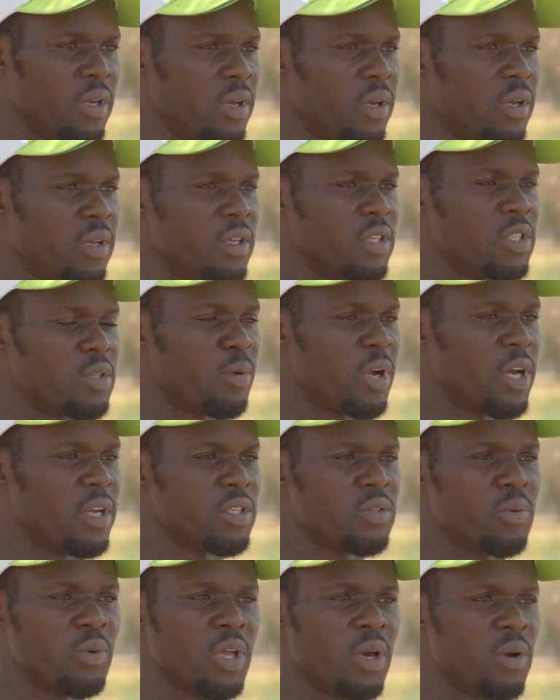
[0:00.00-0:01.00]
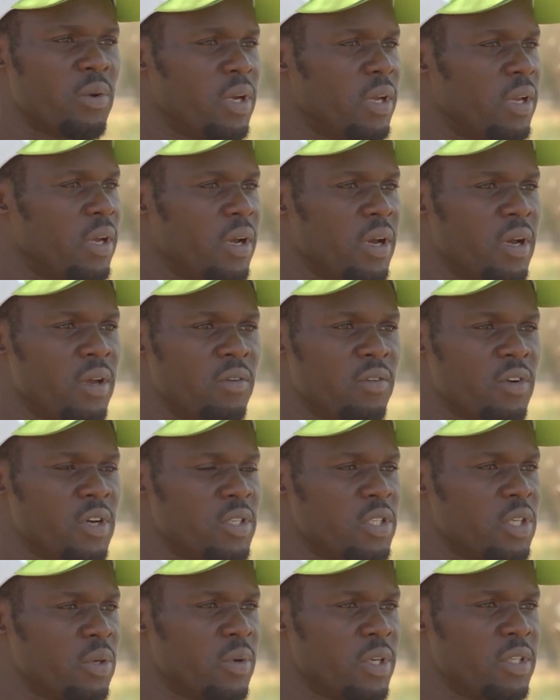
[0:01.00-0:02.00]
eat these plants without any kind of
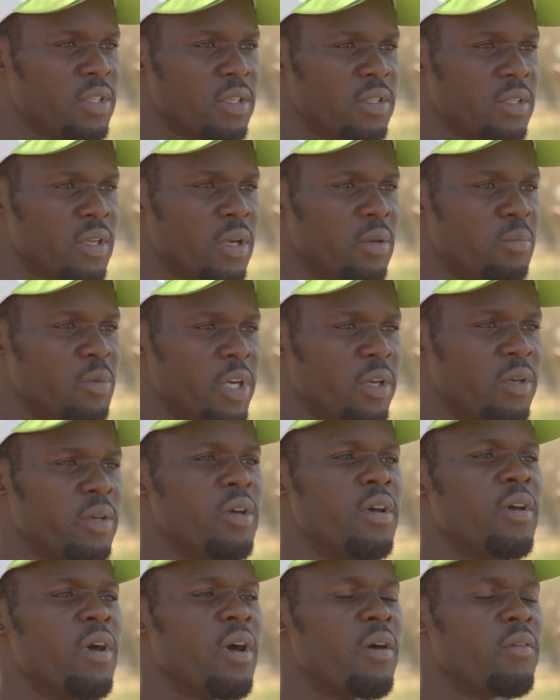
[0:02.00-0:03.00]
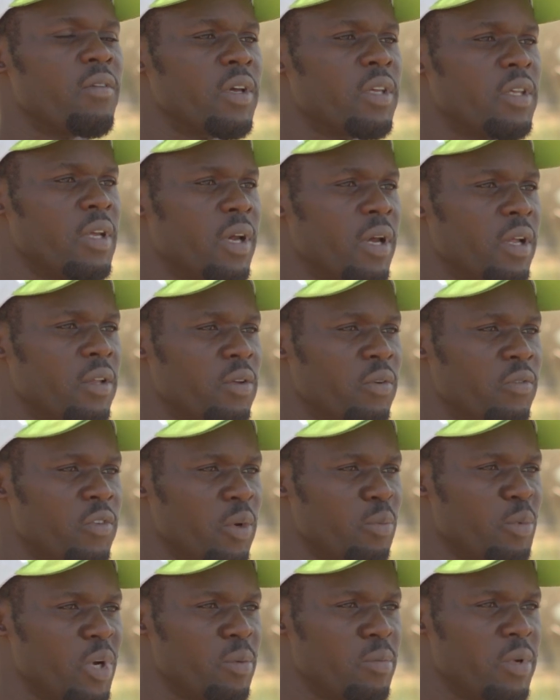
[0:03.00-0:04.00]
consequences that may affect the health of
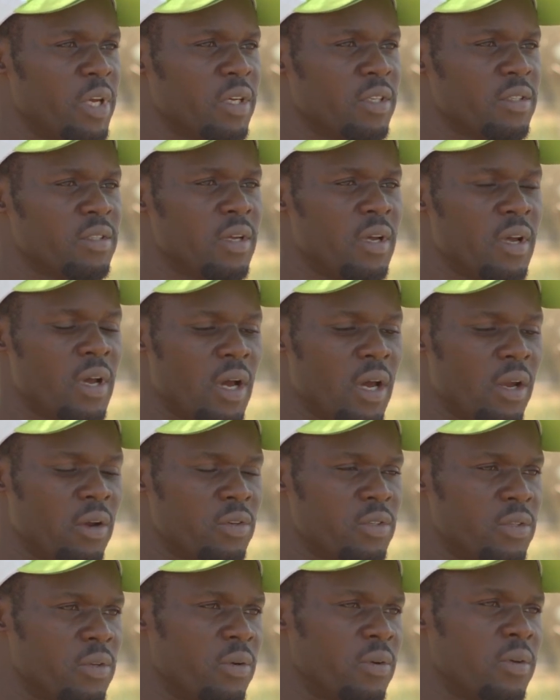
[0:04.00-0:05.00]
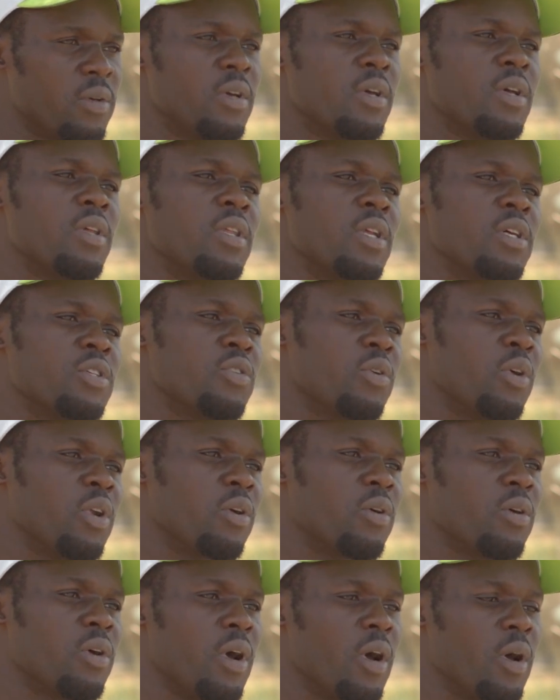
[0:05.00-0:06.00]
human beings and also the
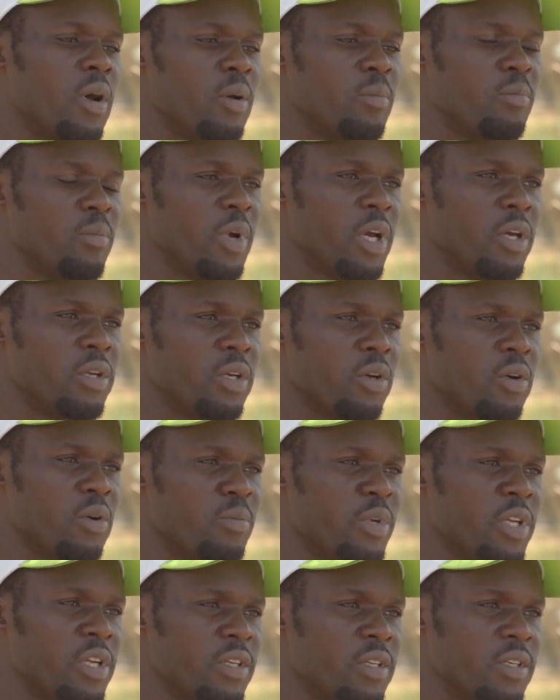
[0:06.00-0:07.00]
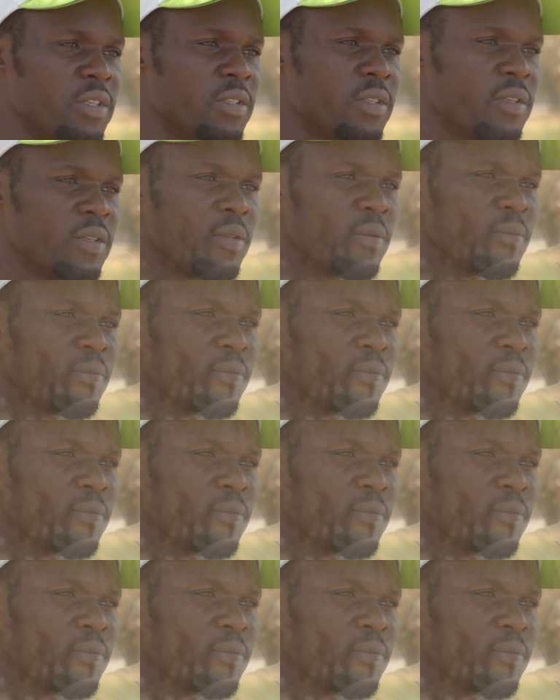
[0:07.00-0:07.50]
soil biotic communities.